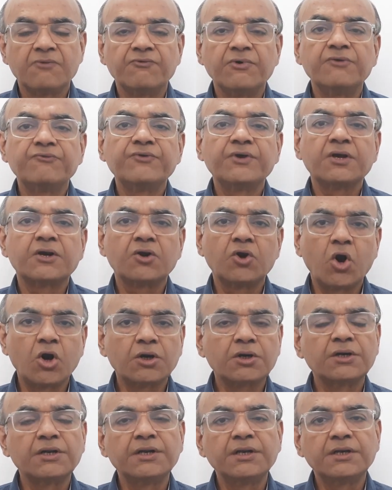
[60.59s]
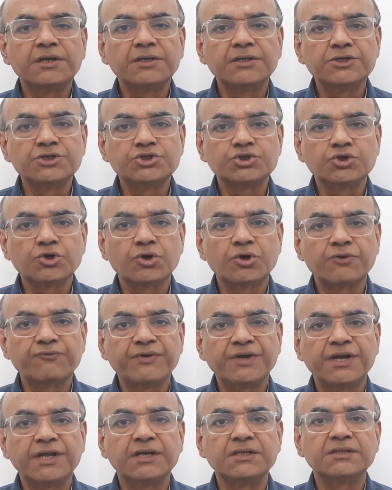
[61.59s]
When we are not clinically sure,
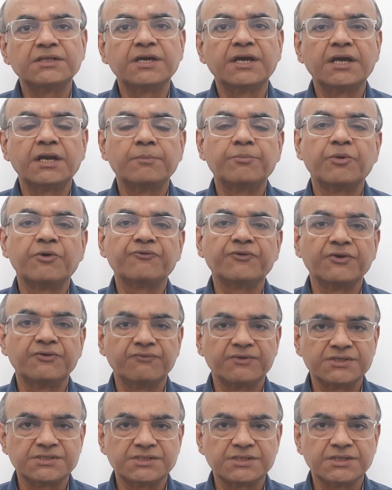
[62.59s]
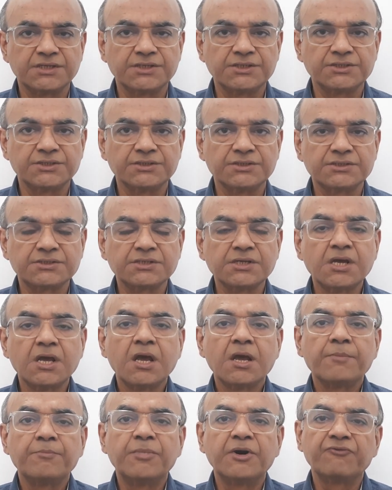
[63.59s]
we take the help of investigations,
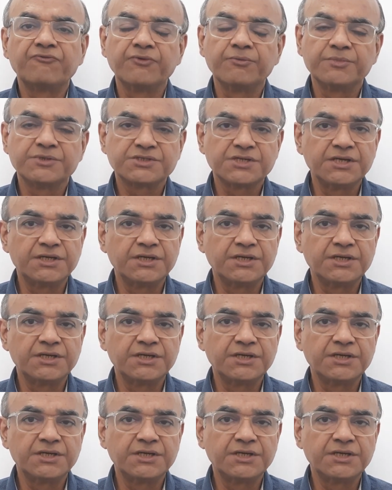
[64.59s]
but we must